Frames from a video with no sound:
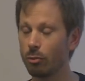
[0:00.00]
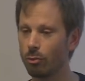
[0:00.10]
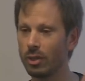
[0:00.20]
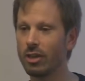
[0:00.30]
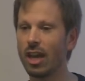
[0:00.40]

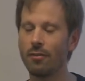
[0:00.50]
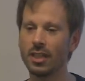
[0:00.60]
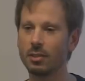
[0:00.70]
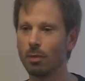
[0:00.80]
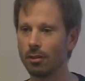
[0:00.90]
where you have
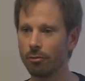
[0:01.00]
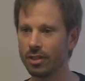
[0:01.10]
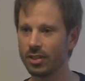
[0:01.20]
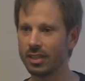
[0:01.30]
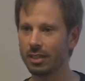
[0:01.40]
these
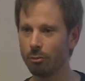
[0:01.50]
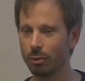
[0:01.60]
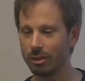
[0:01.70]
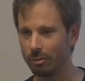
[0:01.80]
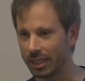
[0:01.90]
boundaries and we
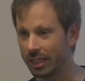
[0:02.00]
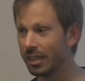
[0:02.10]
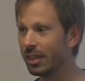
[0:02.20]
really